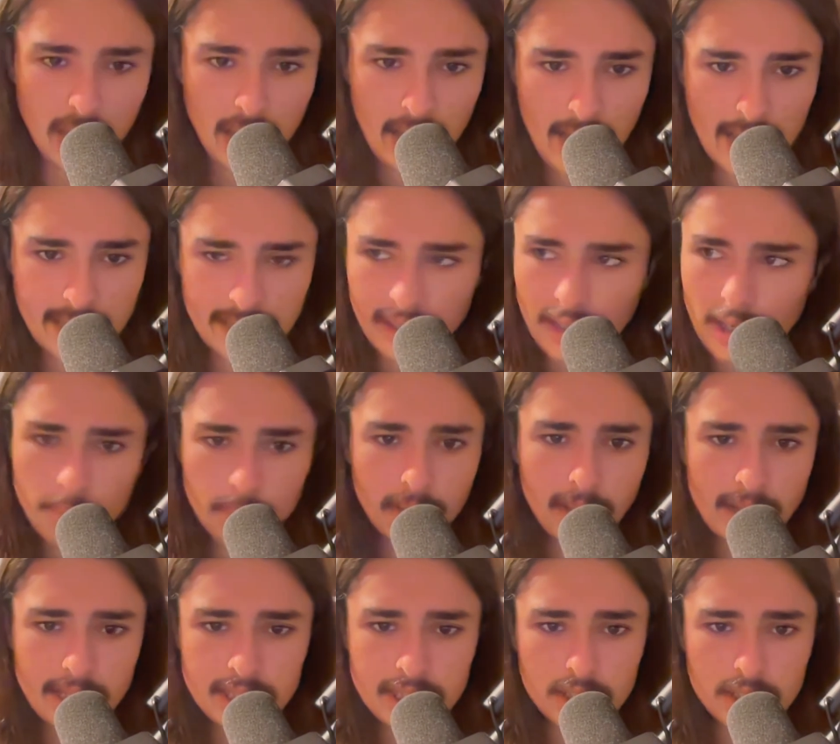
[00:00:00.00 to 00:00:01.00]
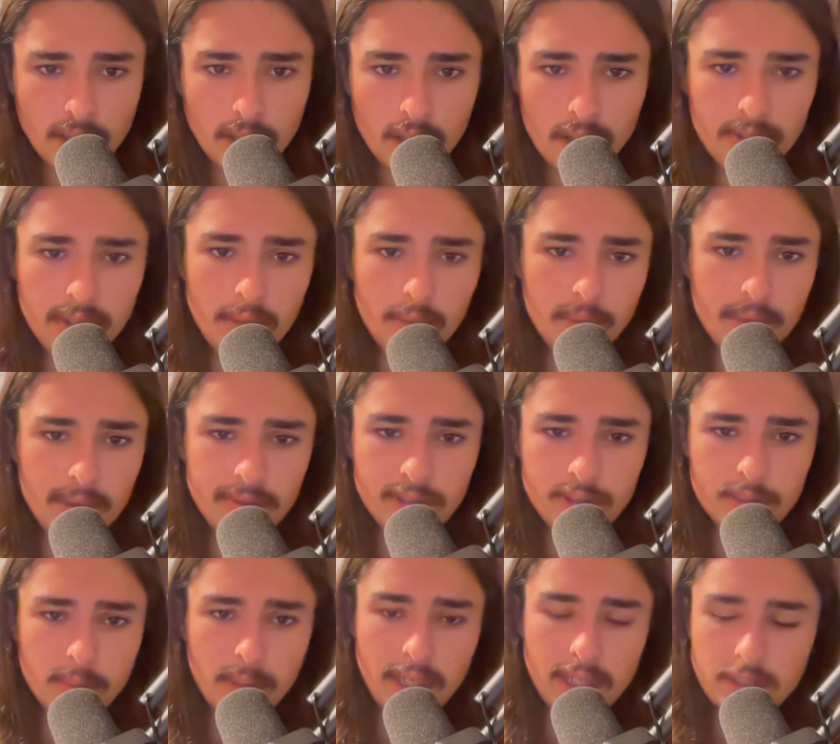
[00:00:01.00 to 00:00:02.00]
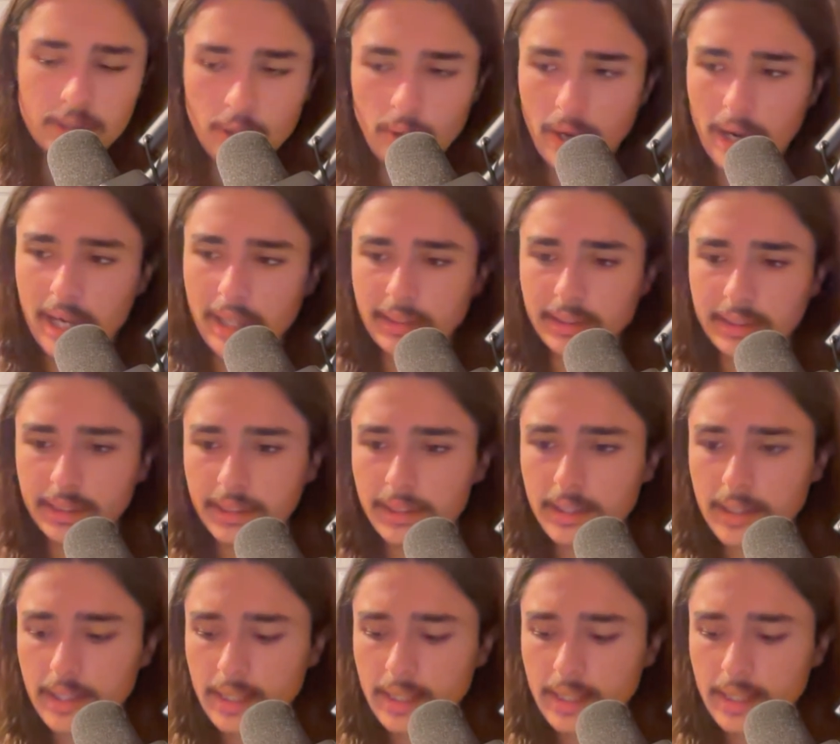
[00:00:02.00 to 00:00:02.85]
at the upper echelon that we respect so highly